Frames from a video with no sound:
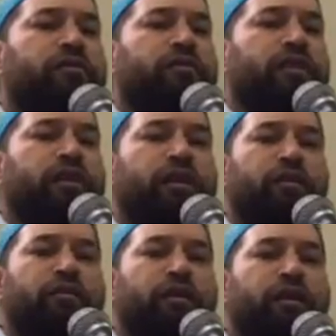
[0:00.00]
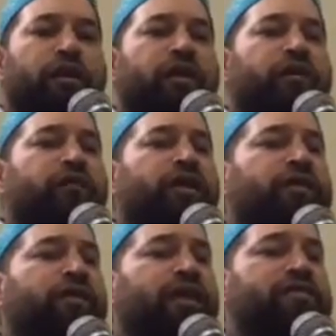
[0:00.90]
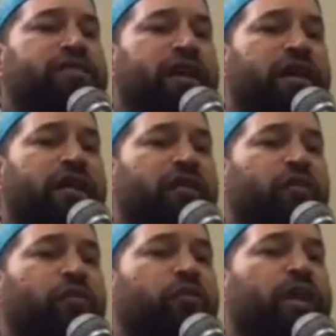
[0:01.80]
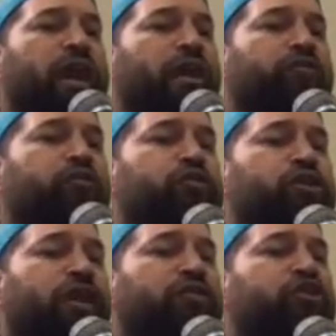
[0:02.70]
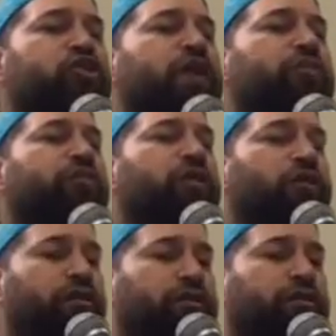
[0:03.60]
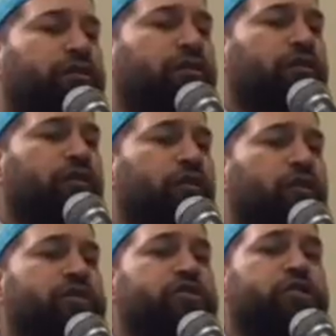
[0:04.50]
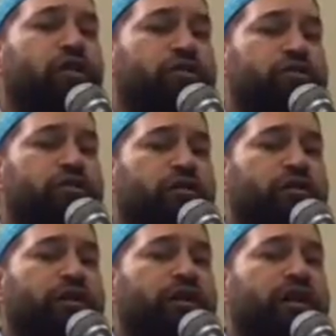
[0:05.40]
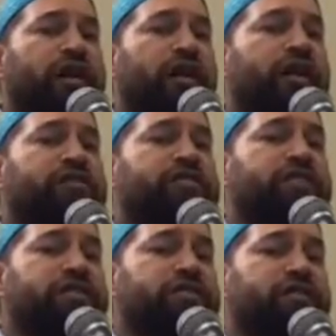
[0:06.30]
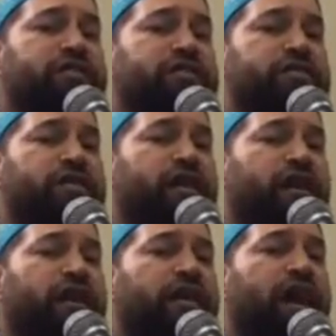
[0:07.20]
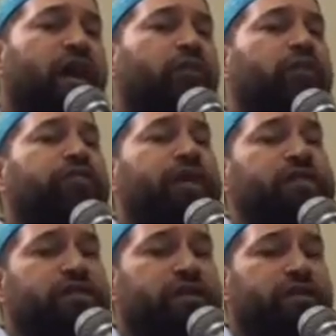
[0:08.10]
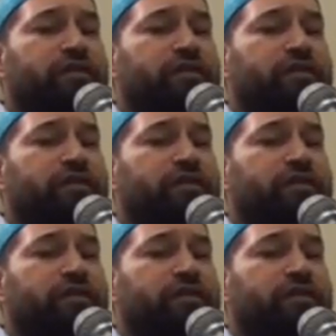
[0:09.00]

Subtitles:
anyhow, they did not say we have to check the shape of the earth or its curvature, its distance, and how it affects it.